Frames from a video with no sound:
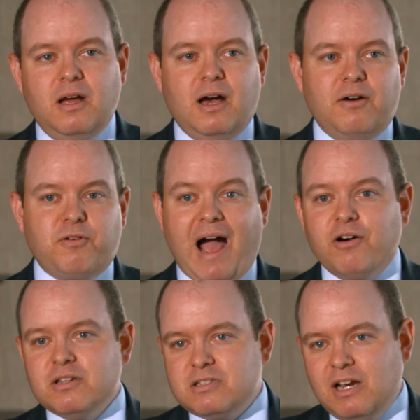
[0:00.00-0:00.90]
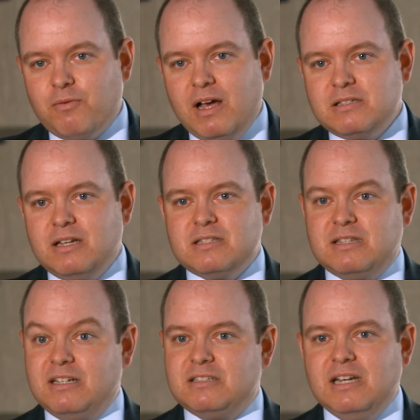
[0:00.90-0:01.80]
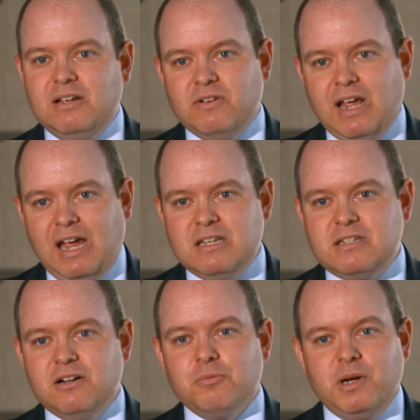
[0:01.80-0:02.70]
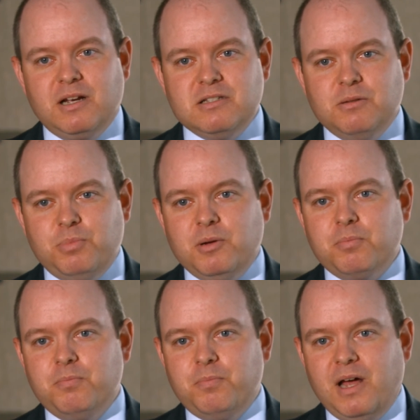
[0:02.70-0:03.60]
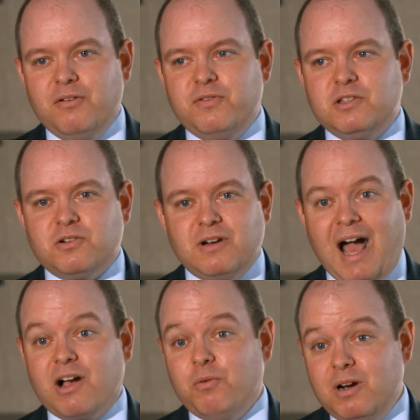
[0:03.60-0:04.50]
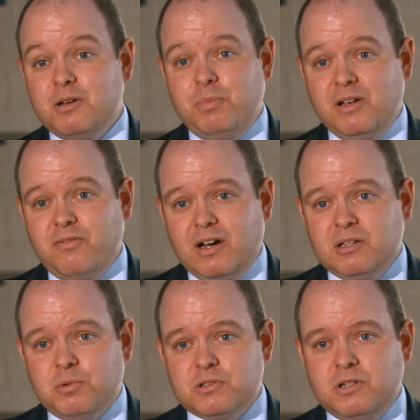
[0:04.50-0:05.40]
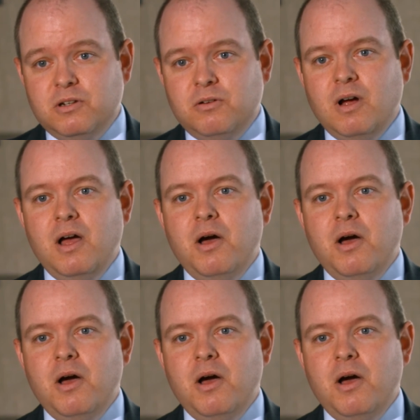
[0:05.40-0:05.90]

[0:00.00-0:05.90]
For out-of-state residents, things get even hazier because the PIP benefits are not going to be available to you,